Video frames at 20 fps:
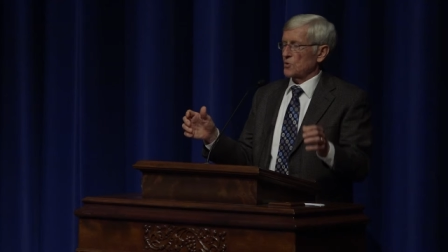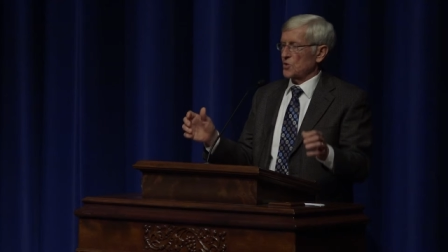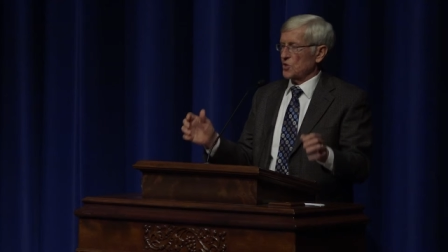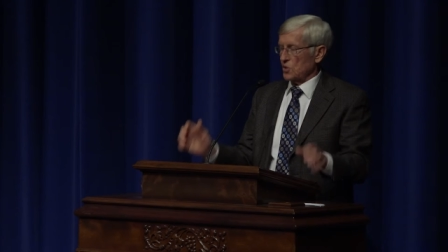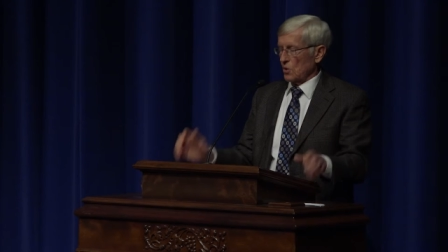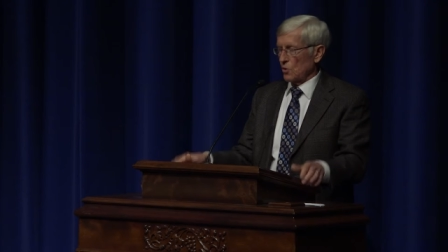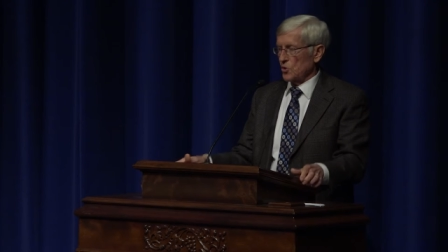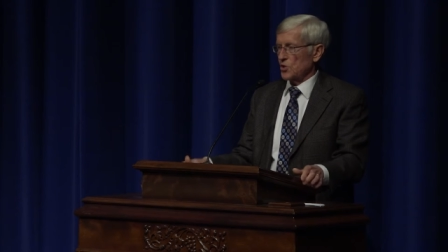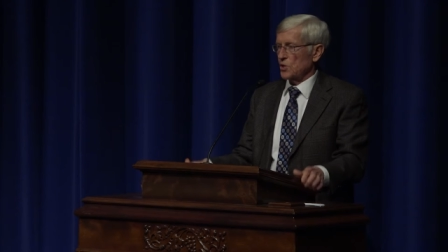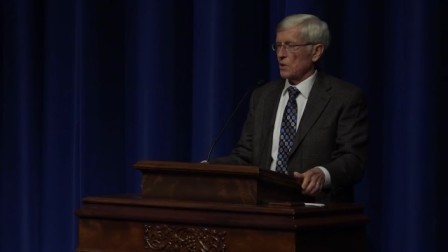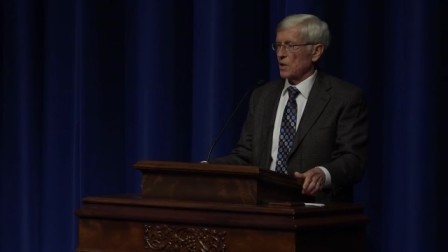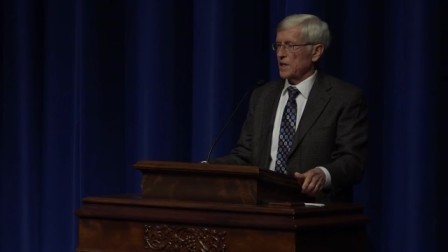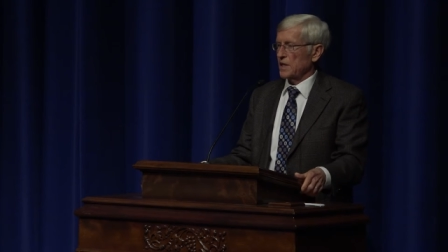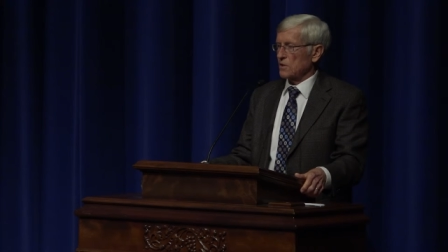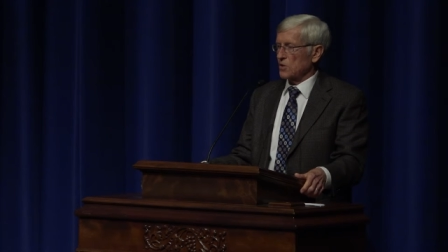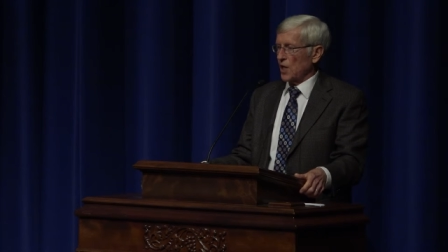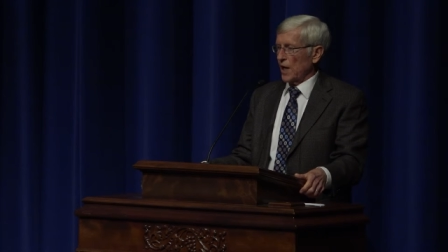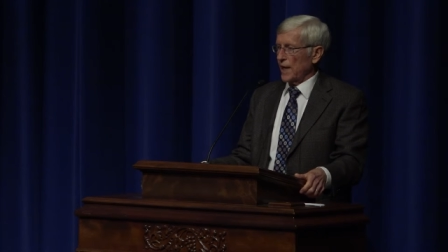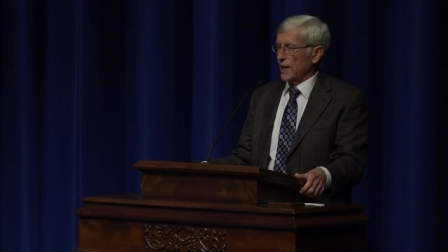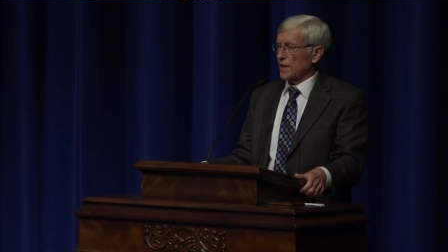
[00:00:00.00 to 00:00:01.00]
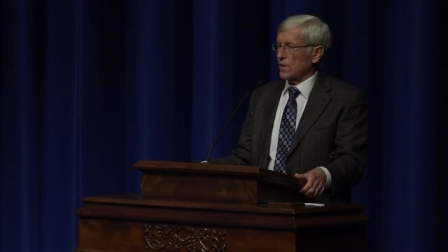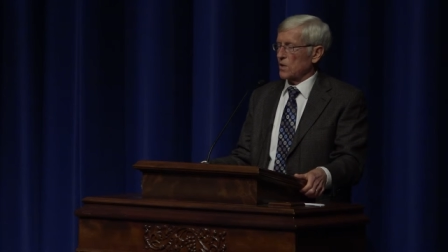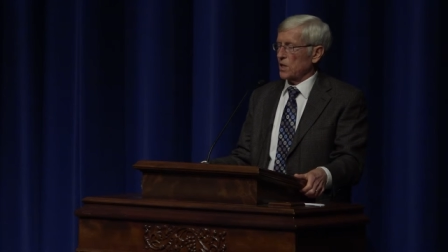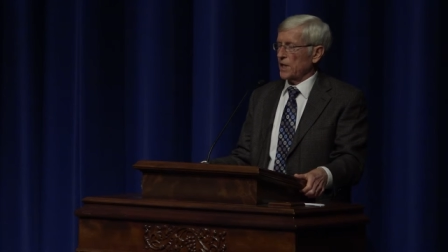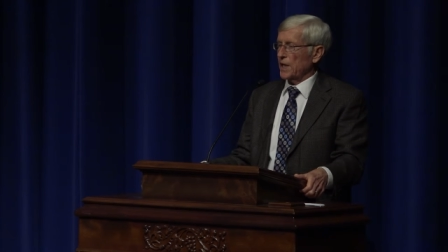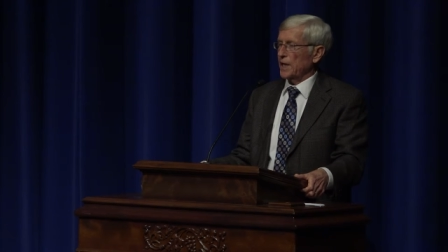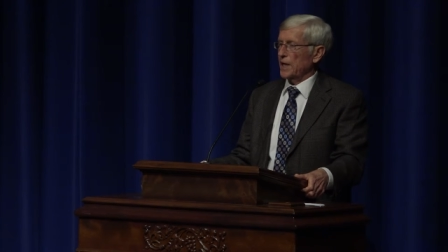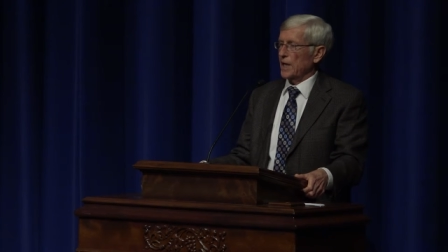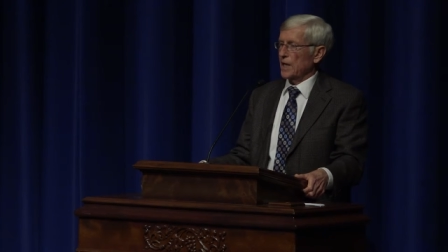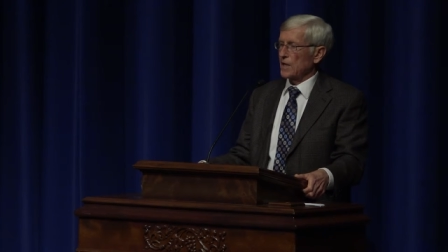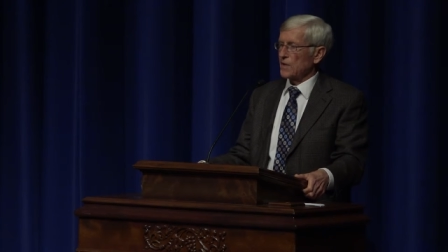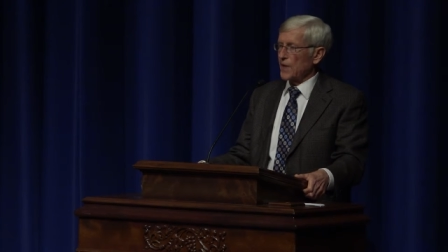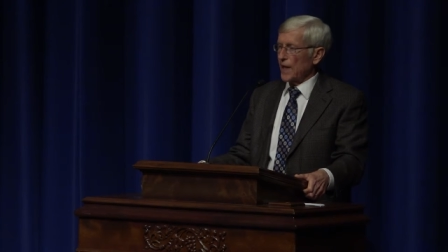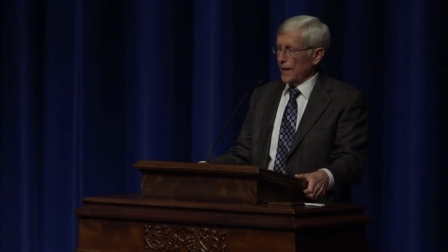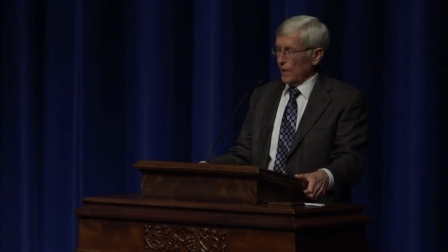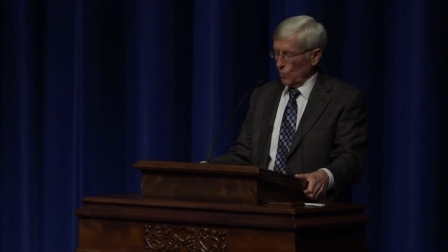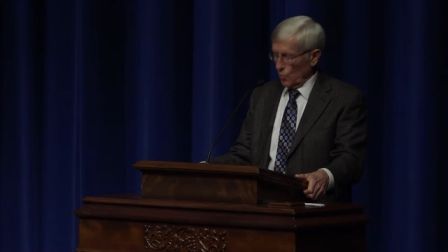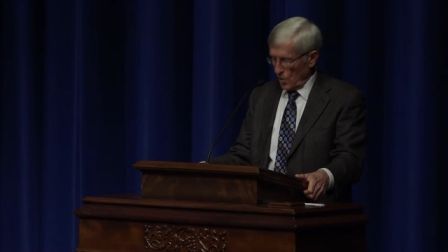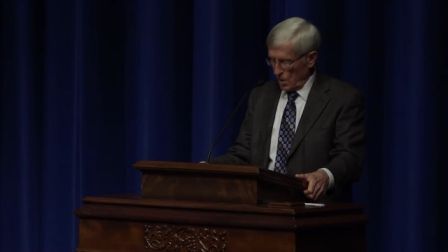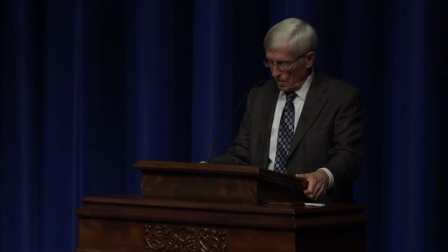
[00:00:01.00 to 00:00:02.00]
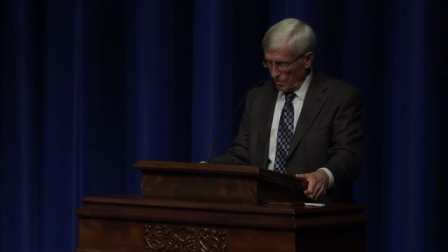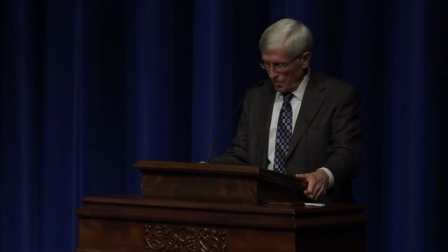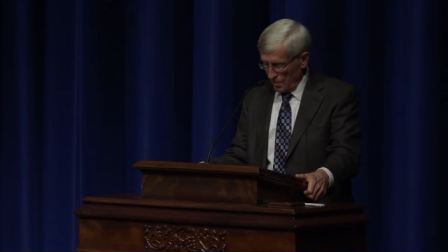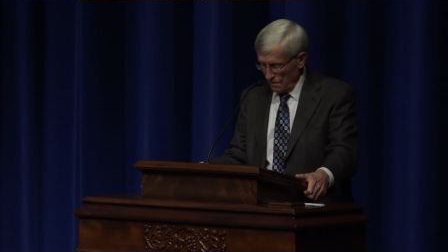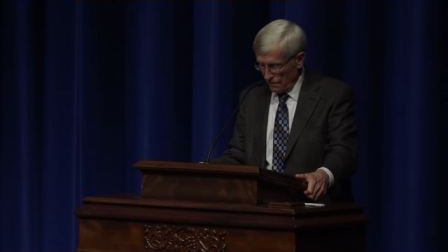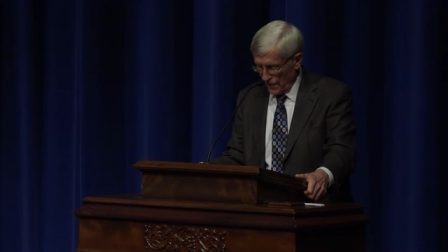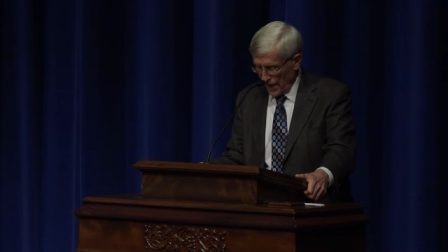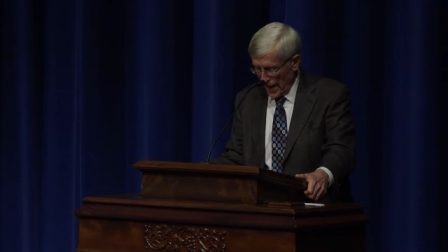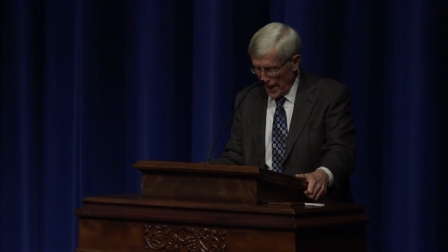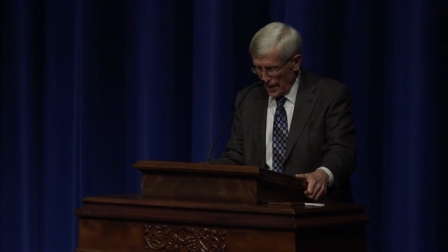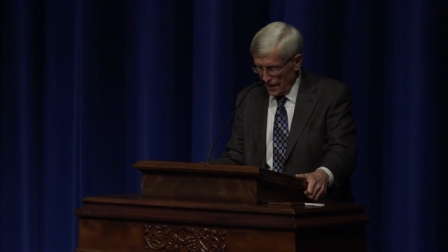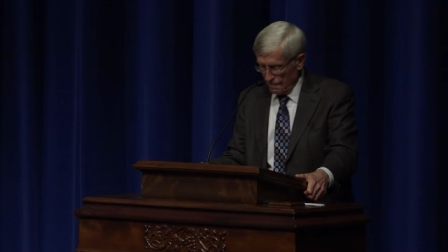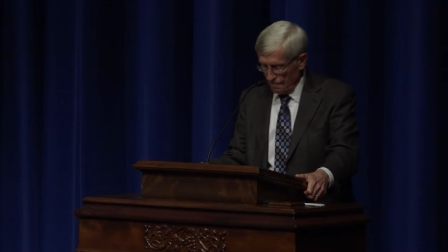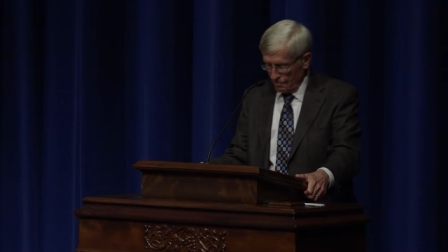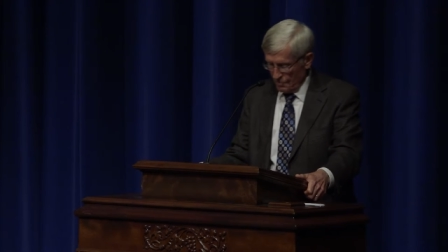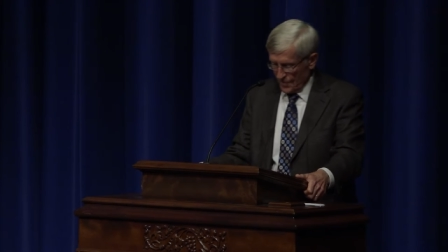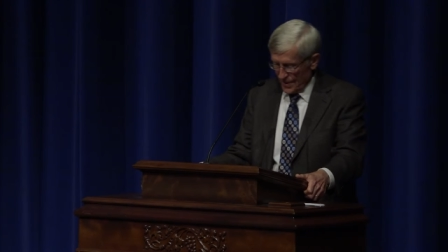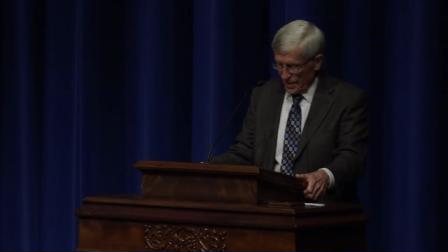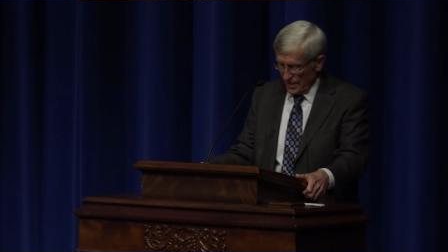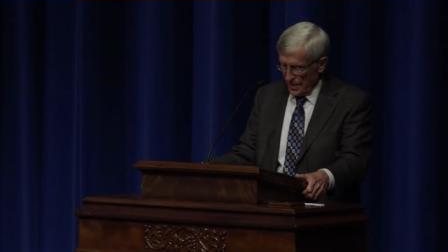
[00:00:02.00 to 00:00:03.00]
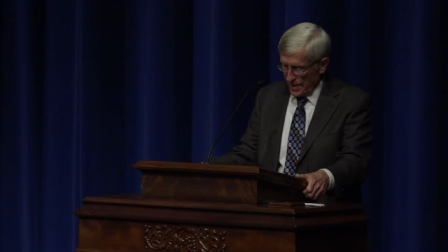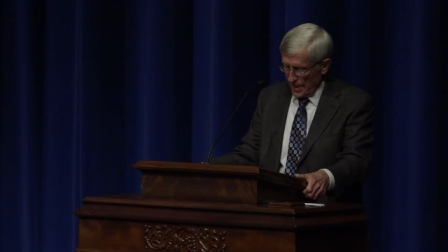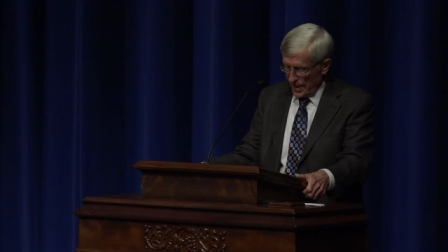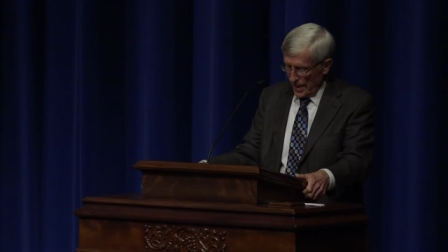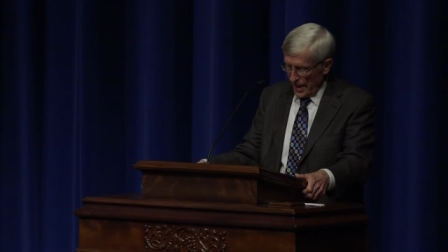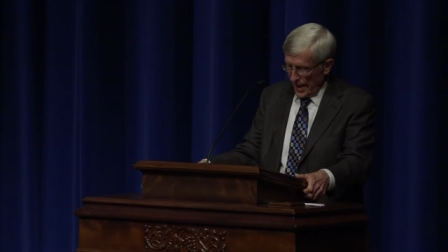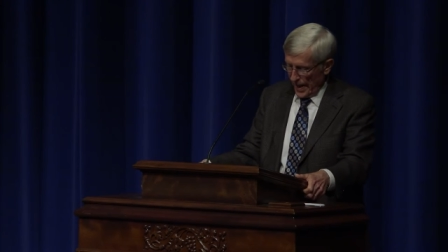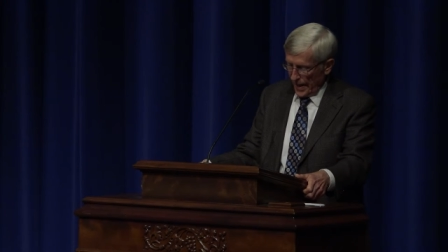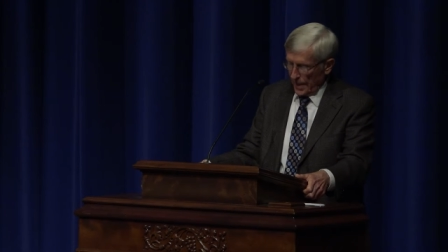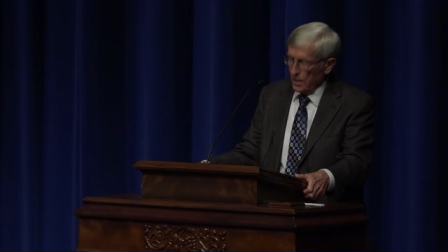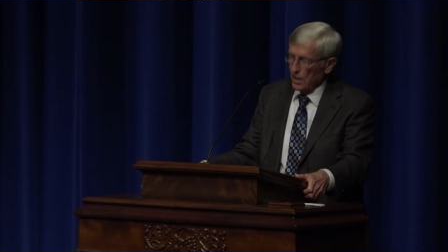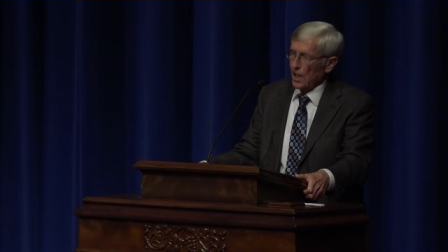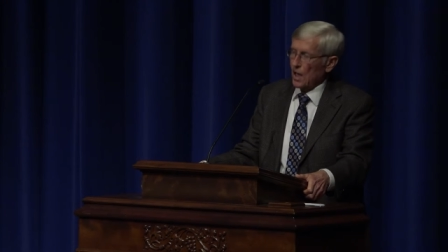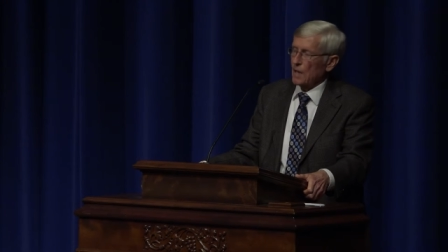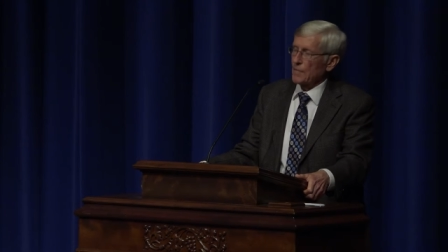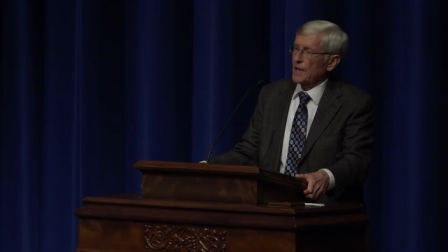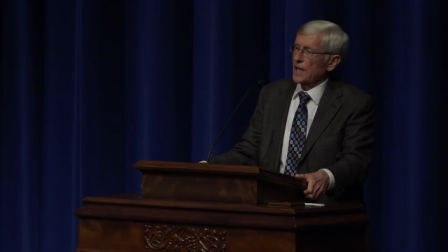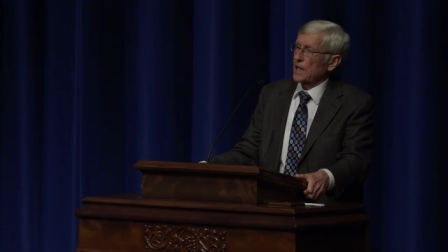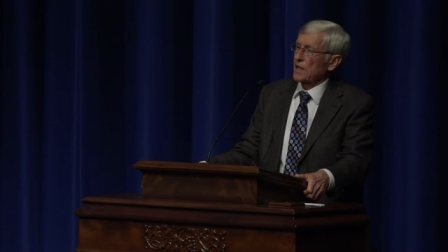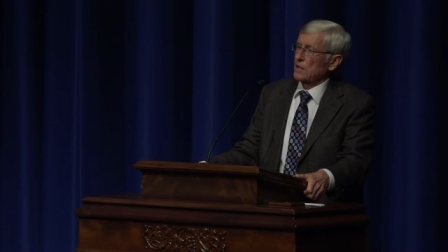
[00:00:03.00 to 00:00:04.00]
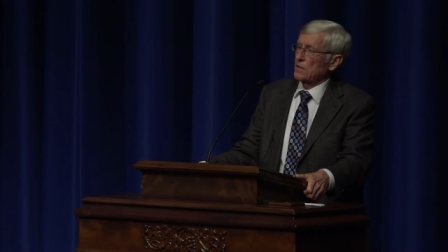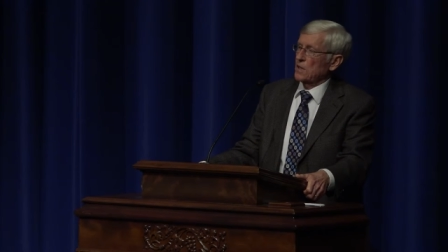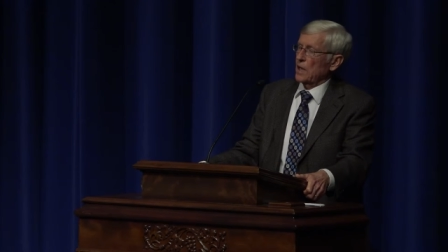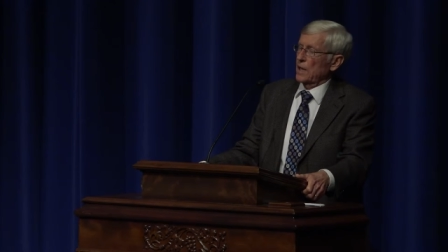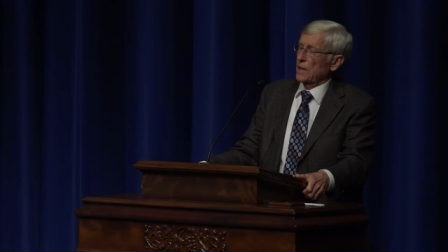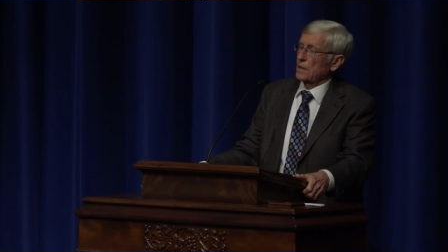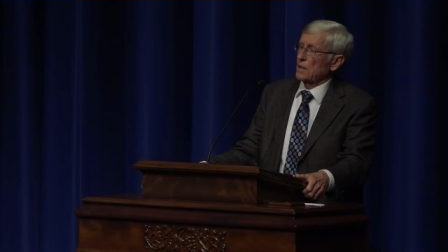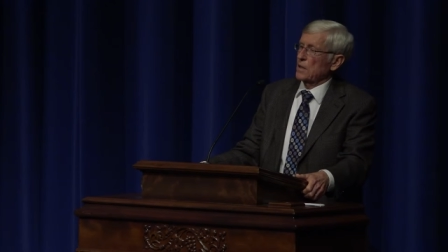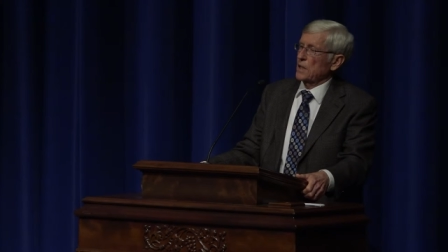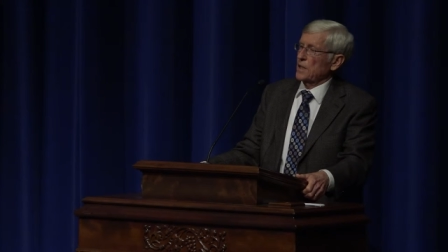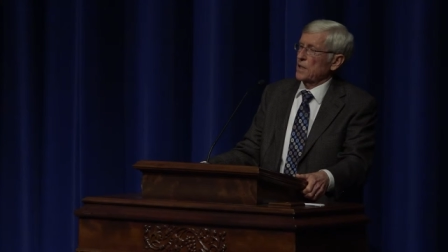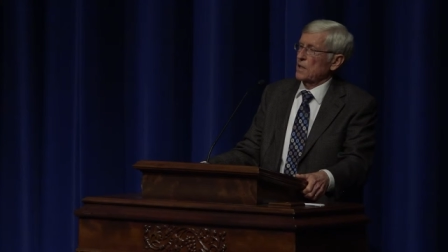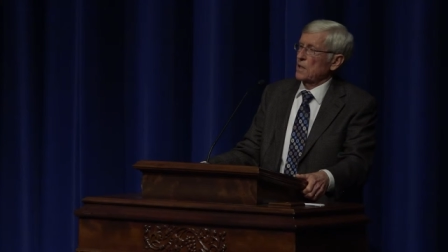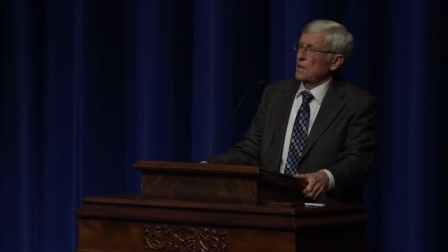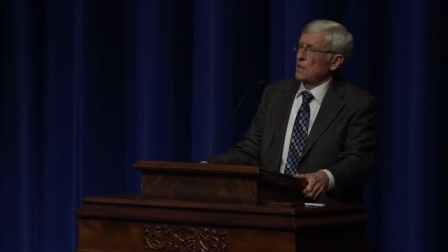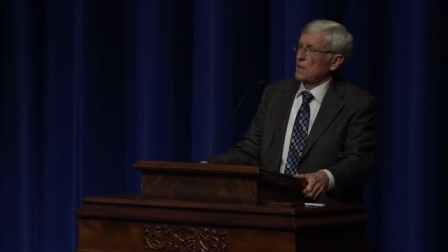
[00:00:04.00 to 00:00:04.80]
social integrity, and they will provide the economic integrity.